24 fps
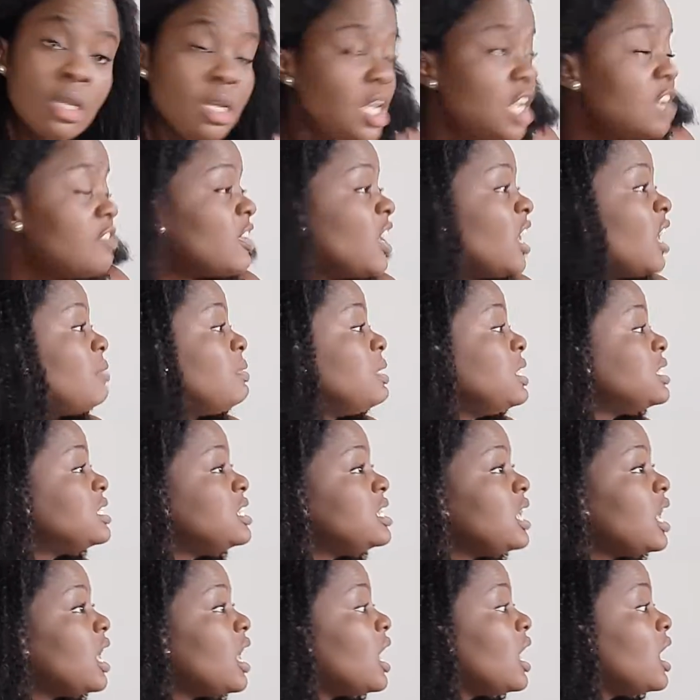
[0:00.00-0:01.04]
If I am
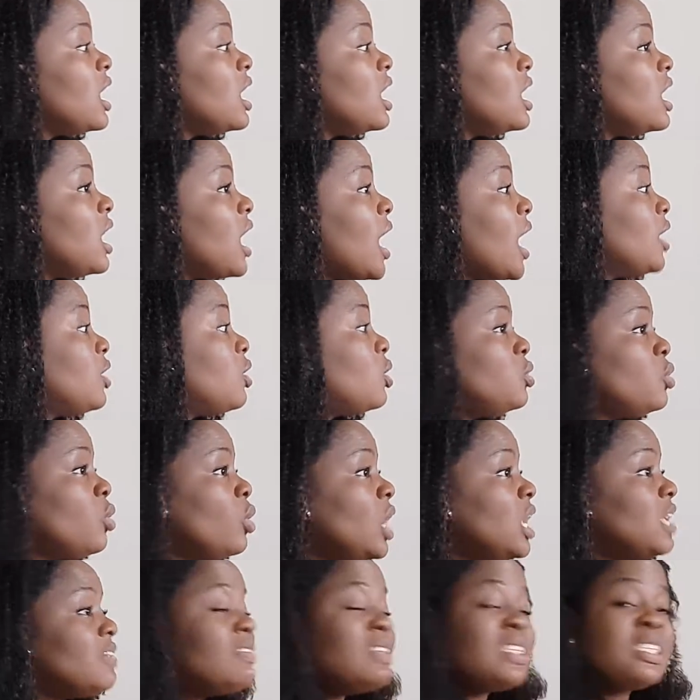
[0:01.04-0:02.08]
eating, I don't know,
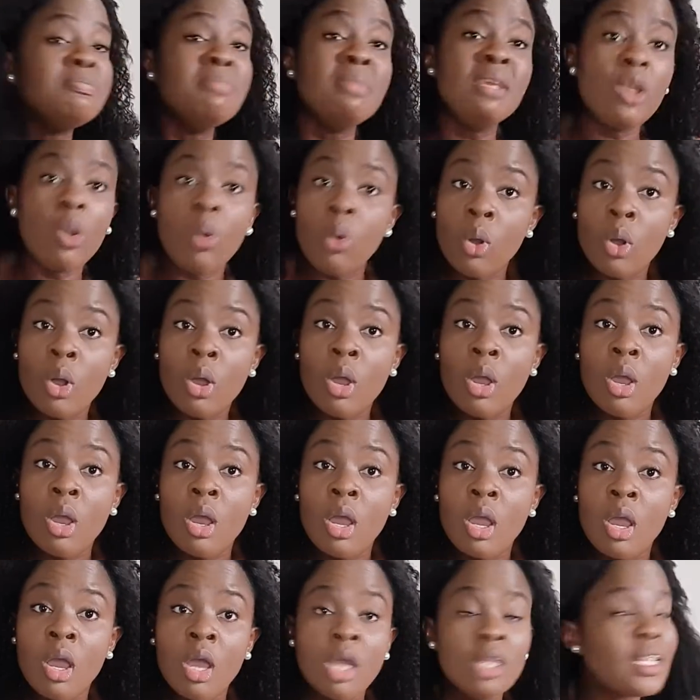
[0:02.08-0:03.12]
it is Milo.
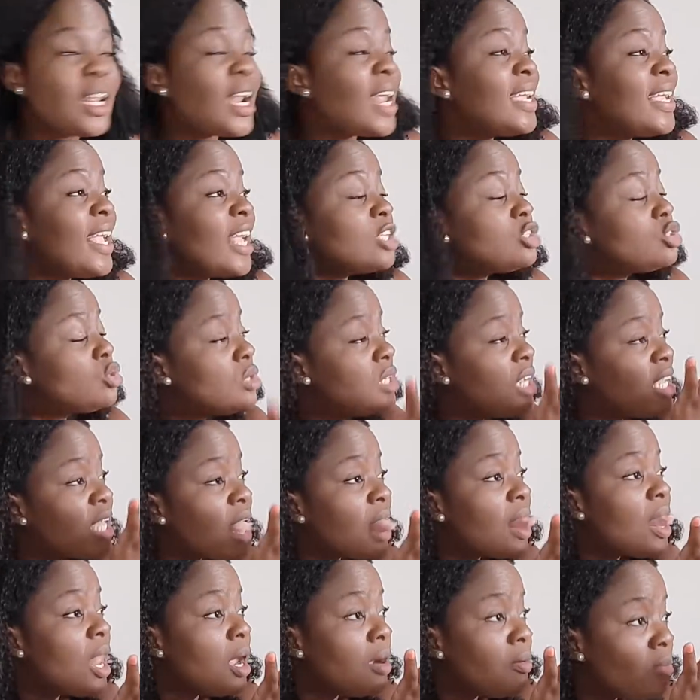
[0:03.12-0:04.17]
And I get to lick
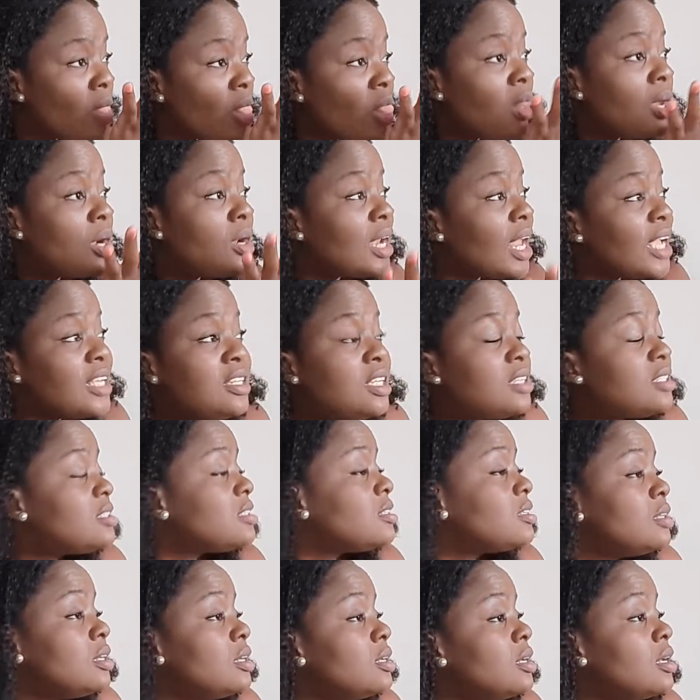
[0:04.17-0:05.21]
like
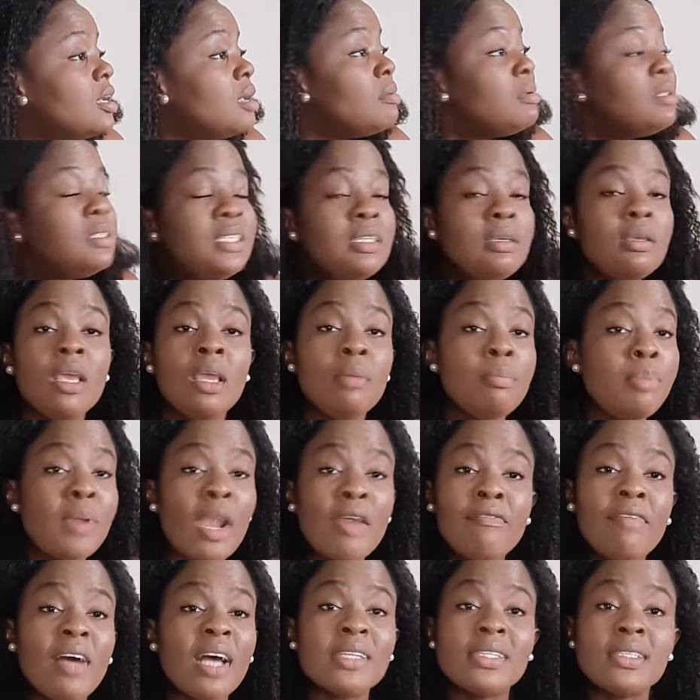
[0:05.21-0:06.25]
this.
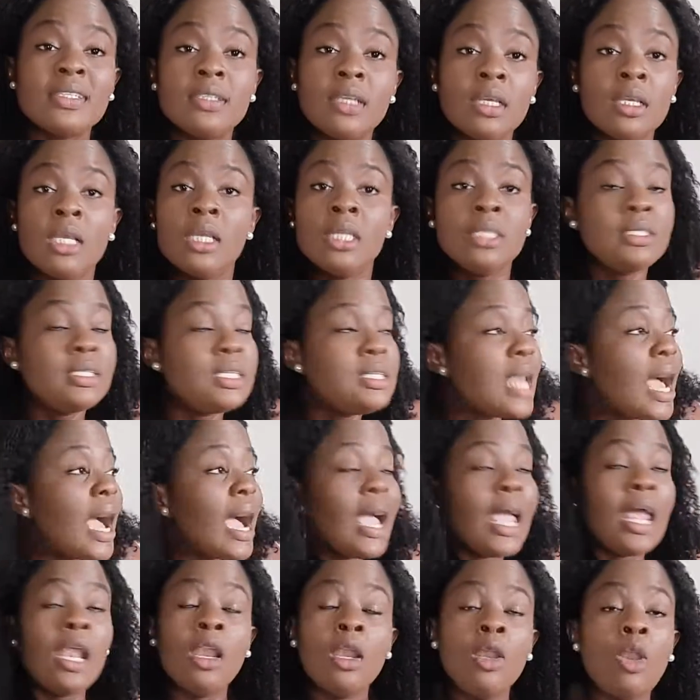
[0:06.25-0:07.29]
Breakfast, dinner,
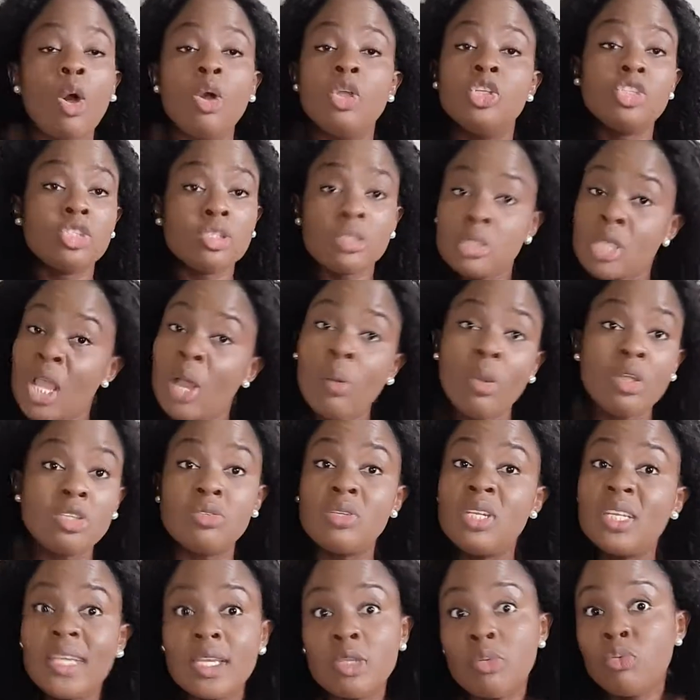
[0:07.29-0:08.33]
and lunch. You're going to
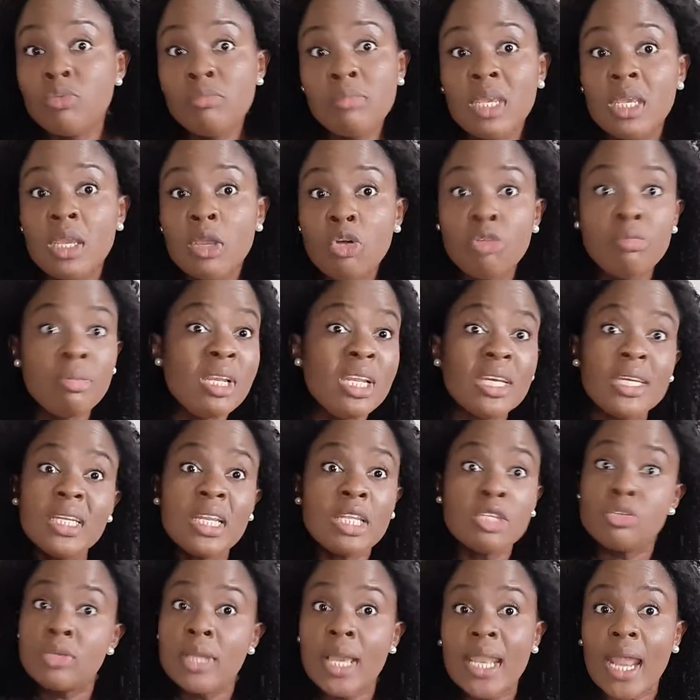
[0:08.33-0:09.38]
lick it with me. We'll be licking
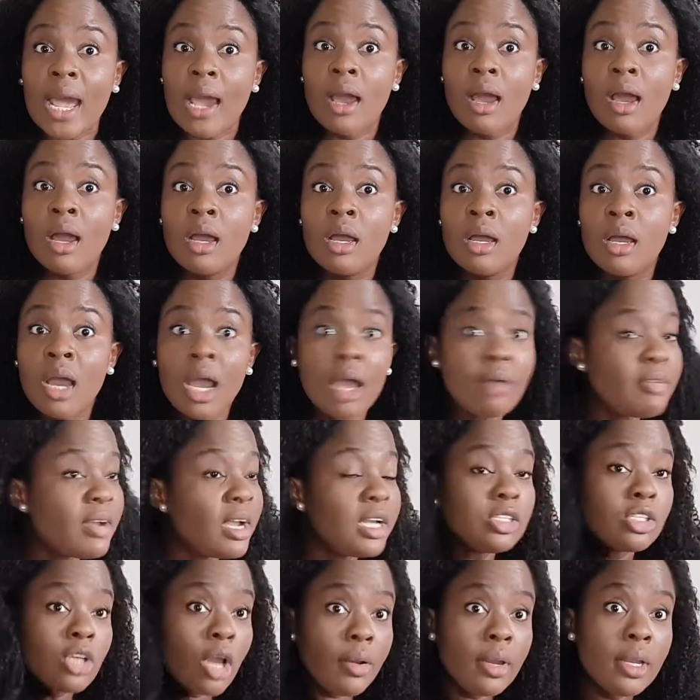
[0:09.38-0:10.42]
it together. I'm very
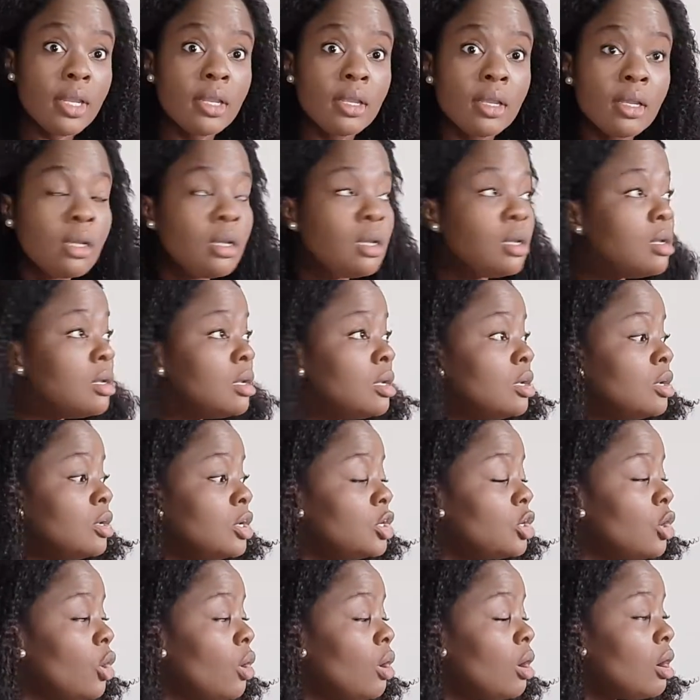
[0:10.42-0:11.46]
sorry. You
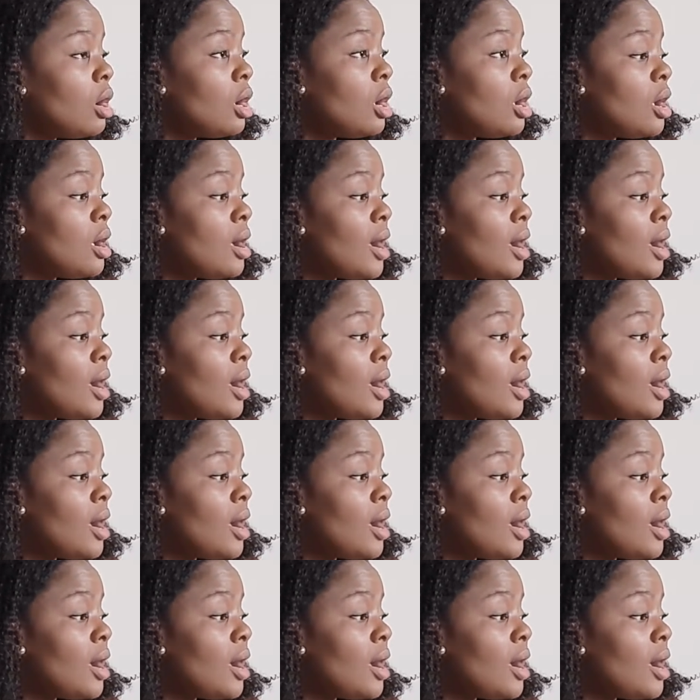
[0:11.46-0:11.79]
know?